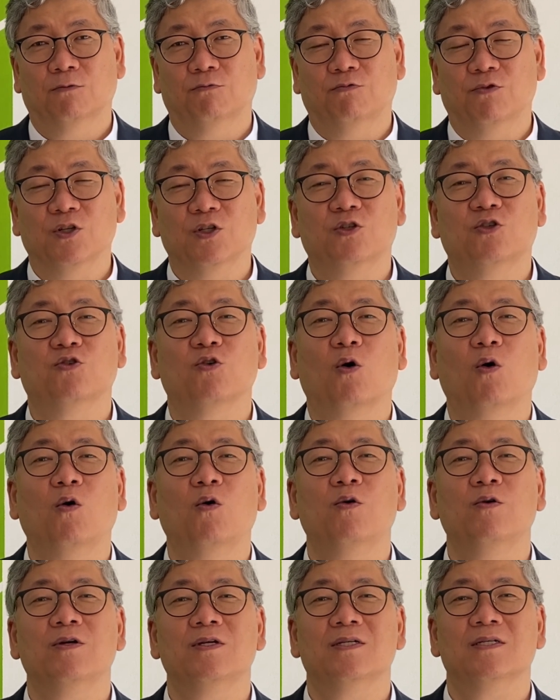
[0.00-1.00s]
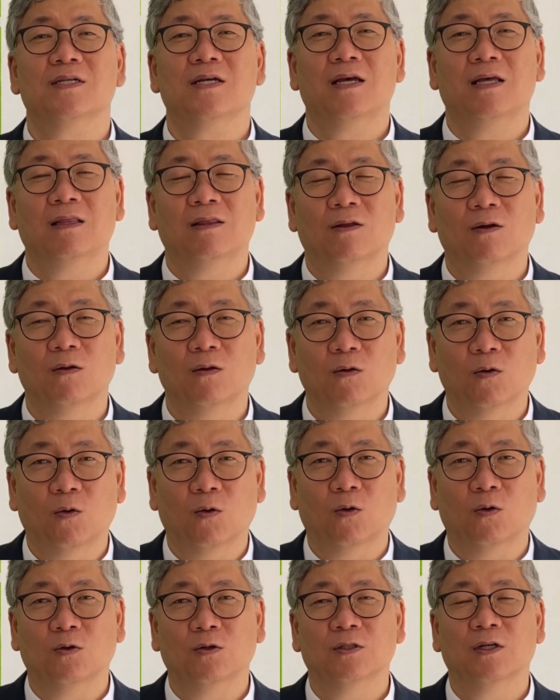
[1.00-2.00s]
Rejoice in the
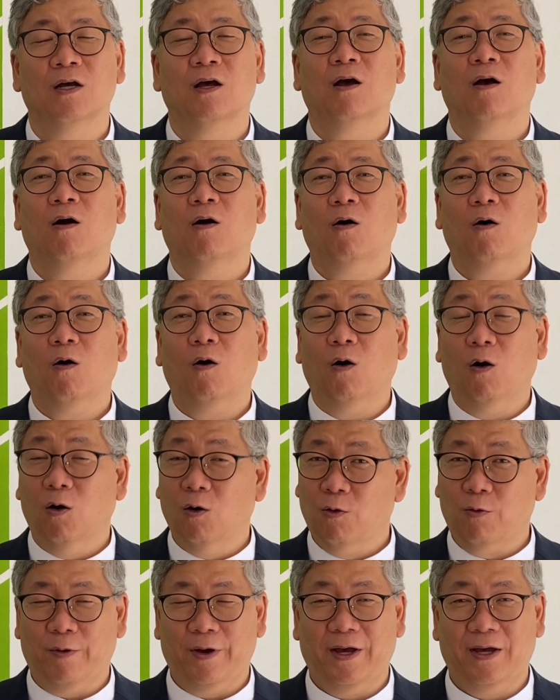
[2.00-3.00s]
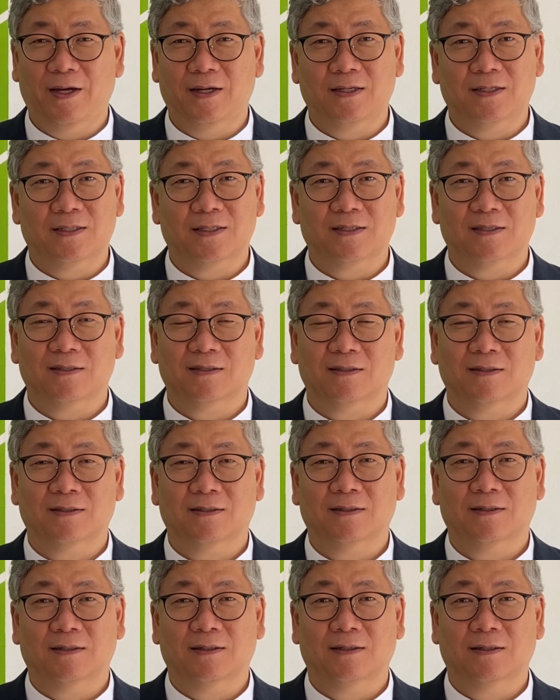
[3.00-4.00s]
Lord always.
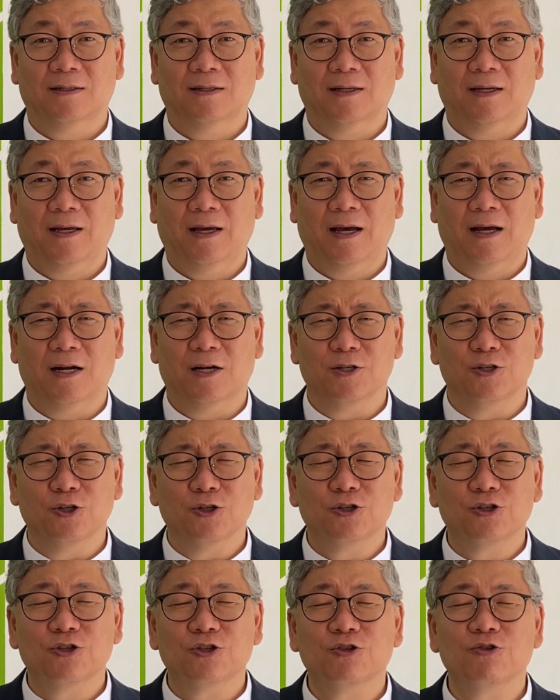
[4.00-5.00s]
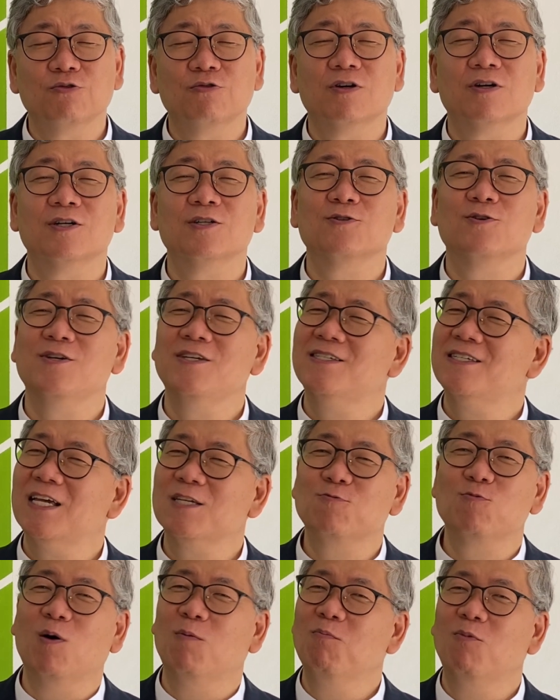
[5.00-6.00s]
Are you sure? So he
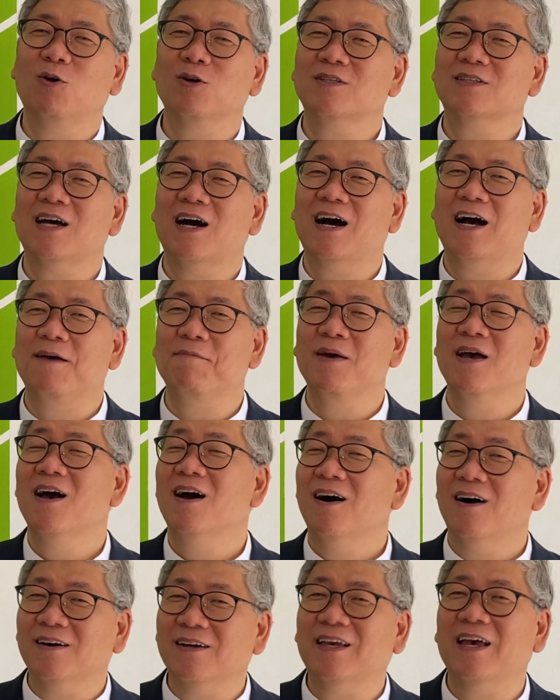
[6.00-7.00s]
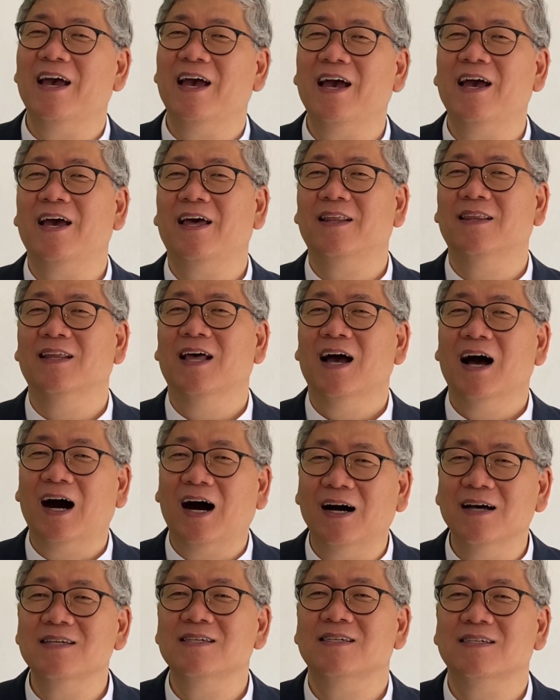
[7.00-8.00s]
says one more time, again,
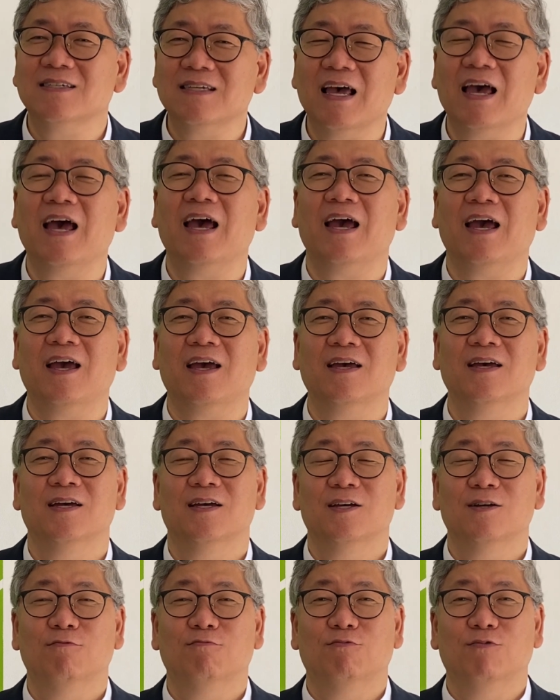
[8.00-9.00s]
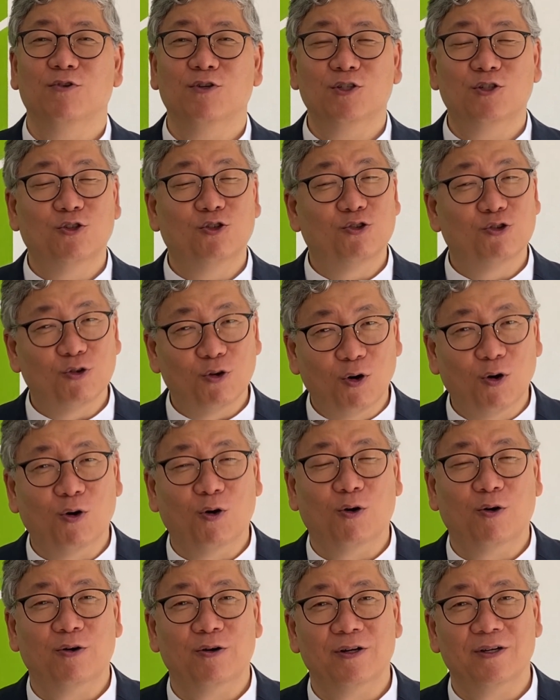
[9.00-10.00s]
I say,
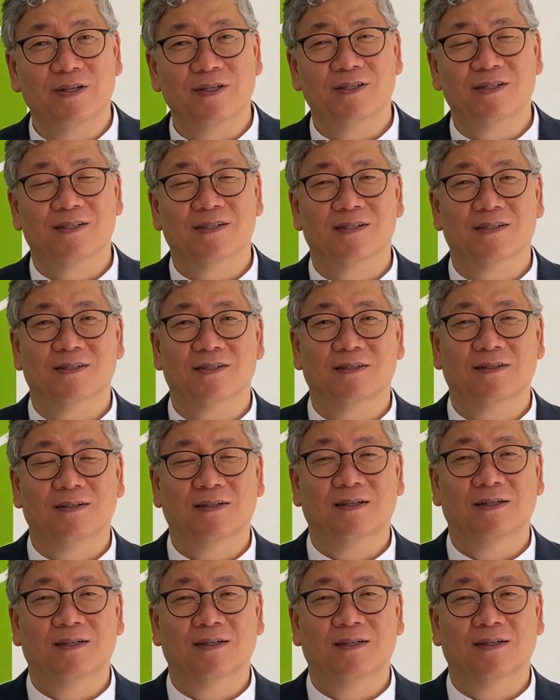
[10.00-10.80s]
rejoice.